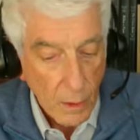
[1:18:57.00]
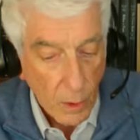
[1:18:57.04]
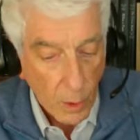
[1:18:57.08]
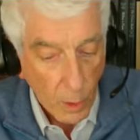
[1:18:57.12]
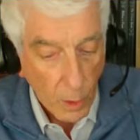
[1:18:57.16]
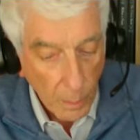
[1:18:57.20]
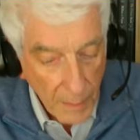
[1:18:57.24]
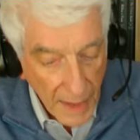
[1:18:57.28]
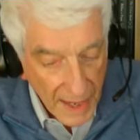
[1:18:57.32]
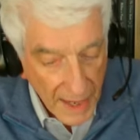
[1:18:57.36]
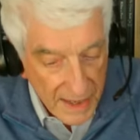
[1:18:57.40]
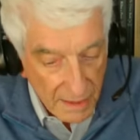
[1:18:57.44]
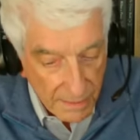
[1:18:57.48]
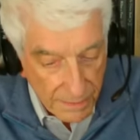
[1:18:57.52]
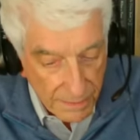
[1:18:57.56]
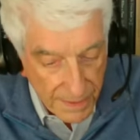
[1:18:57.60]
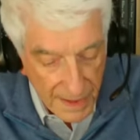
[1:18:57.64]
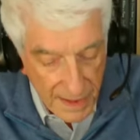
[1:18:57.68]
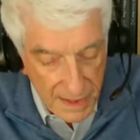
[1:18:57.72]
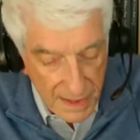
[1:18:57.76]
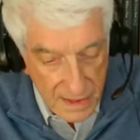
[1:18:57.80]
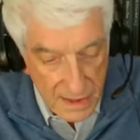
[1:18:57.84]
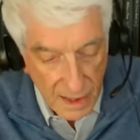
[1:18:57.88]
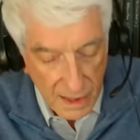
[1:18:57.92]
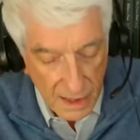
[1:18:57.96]
or
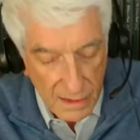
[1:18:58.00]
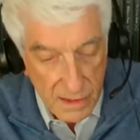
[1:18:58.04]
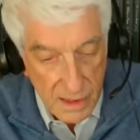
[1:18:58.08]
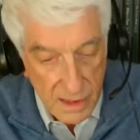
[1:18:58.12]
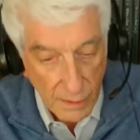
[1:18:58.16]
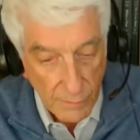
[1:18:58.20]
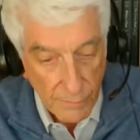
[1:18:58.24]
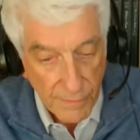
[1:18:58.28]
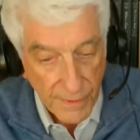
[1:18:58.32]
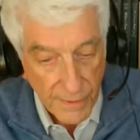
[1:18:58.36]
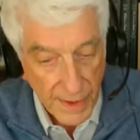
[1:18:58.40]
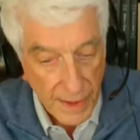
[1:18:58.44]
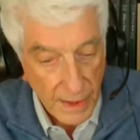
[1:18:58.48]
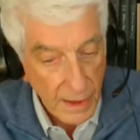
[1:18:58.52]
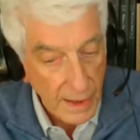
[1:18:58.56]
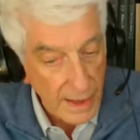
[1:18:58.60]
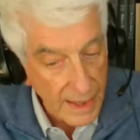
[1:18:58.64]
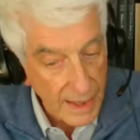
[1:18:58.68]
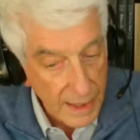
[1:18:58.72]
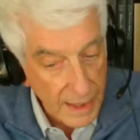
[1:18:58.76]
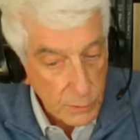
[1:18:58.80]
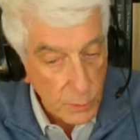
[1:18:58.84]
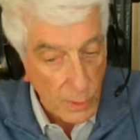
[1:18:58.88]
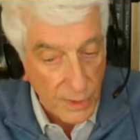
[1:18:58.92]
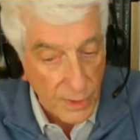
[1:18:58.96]
manifesting something. And
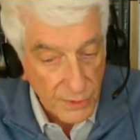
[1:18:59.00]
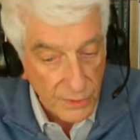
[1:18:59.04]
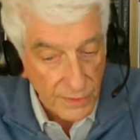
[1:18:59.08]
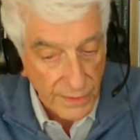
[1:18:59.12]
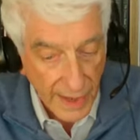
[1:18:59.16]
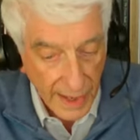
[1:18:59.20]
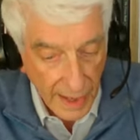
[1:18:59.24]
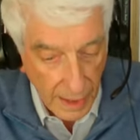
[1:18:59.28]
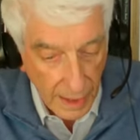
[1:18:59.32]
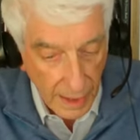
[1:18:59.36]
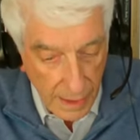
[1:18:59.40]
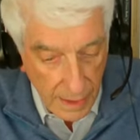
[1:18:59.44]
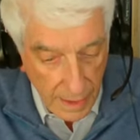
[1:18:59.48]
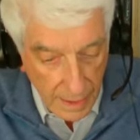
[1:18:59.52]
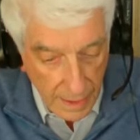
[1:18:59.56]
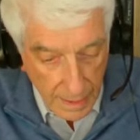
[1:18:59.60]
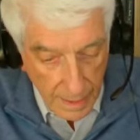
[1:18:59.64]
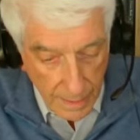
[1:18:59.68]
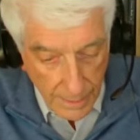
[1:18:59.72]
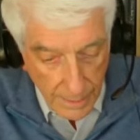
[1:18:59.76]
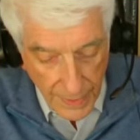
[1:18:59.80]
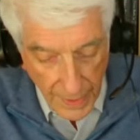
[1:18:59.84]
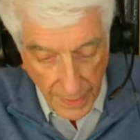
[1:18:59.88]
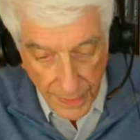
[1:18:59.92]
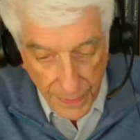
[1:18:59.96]
it was there.
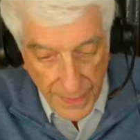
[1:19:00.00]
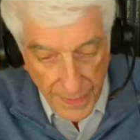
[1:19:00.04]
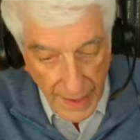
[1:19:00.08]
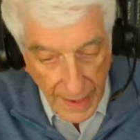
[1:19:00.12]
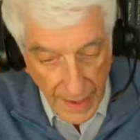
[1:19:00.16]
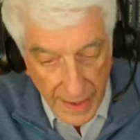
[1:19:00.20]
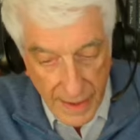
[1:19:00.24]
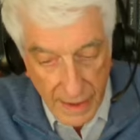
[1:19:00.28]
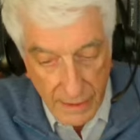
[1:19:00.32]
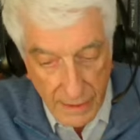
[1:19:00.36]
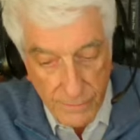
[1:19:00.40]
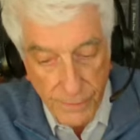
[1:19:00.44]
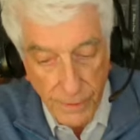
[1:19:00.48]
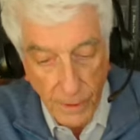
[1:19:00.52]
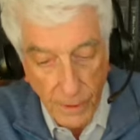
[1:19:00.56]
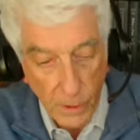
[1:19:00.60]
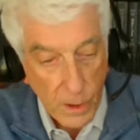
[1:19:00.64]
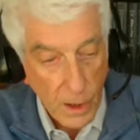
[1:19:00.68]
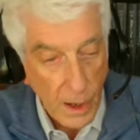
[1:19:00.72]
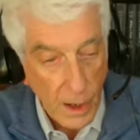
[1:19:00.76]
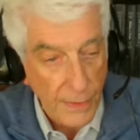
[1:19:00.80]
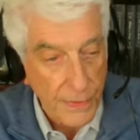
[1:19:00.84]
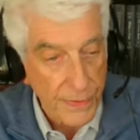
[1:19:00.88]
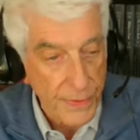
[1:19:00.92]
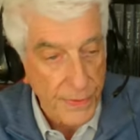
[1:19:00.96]
And I had
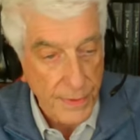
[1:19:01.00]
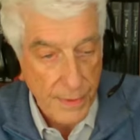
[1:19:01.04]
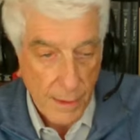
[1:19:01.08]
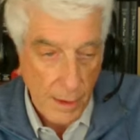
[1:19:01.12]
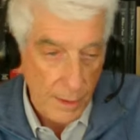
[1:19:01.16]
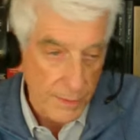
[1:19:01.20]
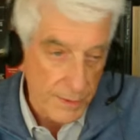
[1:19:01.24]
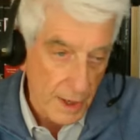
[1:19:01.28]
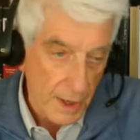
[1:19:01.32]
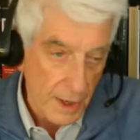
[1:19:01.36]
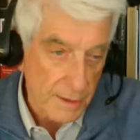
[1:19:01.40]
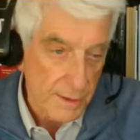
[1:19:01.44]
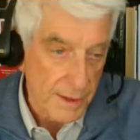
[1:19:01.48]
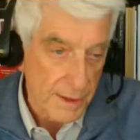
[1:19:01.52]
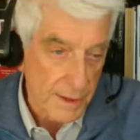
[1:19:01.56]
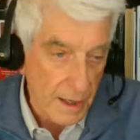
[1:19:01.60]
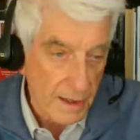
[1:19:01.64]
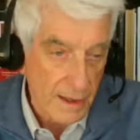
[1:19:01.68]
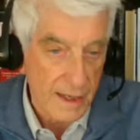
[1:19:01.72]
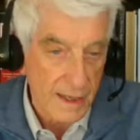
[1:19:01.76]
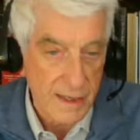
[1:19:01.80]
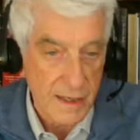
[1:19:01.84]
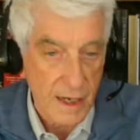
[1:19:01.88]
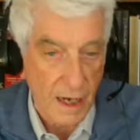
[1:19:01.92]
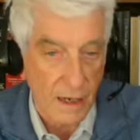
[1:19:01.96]
forgotten,
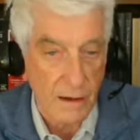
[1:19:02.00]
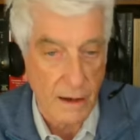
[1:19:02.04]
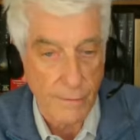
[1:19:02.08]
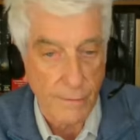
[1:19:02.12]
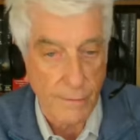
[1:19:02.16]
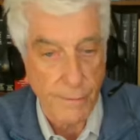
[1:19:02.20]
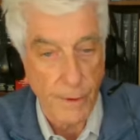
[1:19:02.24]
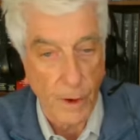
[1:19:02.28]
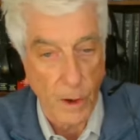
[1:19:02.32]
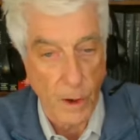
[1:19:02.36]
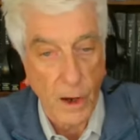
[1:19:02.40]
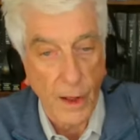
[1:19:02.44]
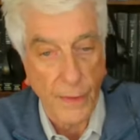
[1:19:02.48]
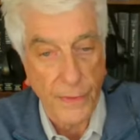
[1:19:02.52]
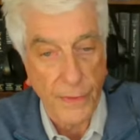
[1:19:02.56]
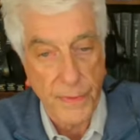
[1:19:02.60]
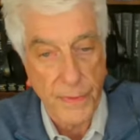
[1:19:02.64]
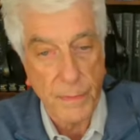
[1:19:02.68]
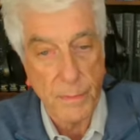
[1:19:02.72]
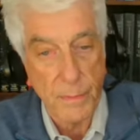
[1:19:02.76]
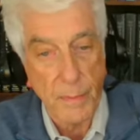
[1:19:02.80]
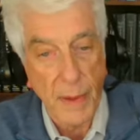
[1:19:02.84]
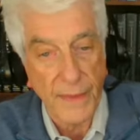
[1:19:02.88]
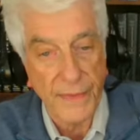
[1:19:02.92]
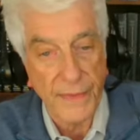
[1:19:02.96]
not exactly
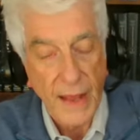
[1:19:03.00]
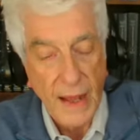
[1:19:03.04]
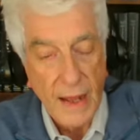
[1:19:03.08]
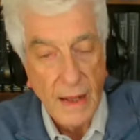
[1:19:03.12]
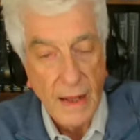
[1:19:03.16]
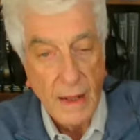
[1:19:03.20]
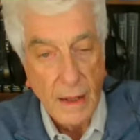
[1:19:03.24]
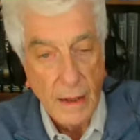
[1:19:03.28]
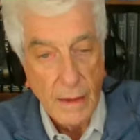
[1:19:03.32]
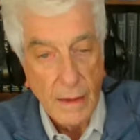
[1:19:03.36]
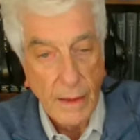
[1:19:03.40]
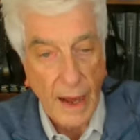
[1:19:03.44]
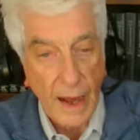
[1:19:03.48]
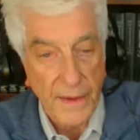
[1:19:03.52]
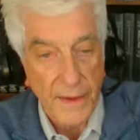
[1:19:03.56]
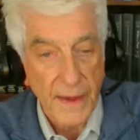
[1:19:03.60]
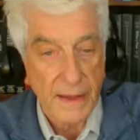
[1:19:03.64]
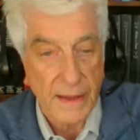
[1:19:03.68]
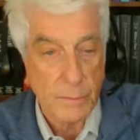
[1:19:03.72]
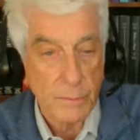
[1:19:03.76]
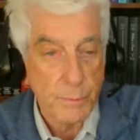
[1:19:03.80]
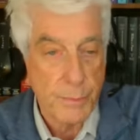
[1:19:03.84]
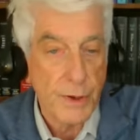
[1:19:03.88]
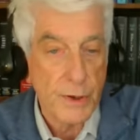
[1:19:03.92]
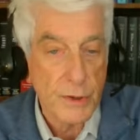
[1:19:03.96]
forgotten, but I
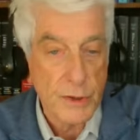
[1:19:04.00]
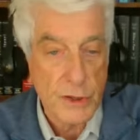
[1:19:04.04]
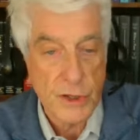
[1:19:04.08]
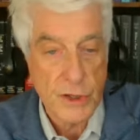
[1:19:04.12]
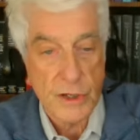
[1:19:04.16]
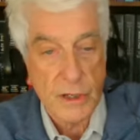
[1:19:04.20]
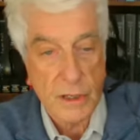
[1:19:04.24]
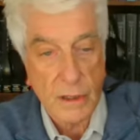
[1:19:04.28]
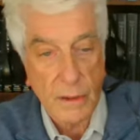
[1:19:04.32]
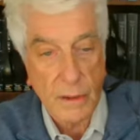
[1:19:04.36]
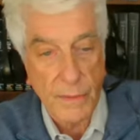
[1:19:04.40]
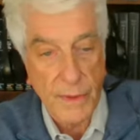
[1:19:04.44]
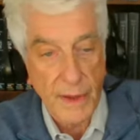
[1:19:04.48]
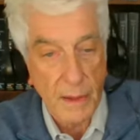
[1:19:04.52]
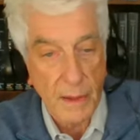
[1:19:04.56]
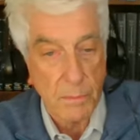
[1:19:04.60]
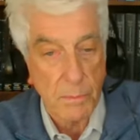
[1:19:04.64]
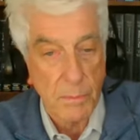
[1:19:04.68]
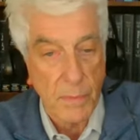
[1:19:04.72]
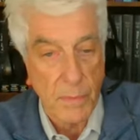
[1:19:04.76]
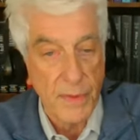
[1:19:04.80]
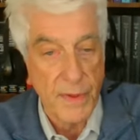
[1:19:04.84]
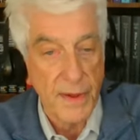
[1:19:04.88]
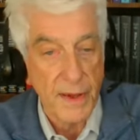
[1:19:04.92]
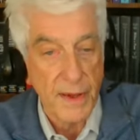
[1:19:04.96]
had pushed
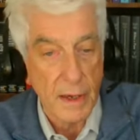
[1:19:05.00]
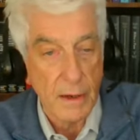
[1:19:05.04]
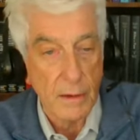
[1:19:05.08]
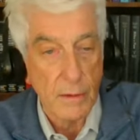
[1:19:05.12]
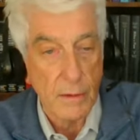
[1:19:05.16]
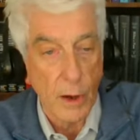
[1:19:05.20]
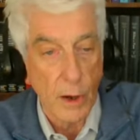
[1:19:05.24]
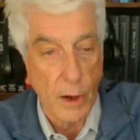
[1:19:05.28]
the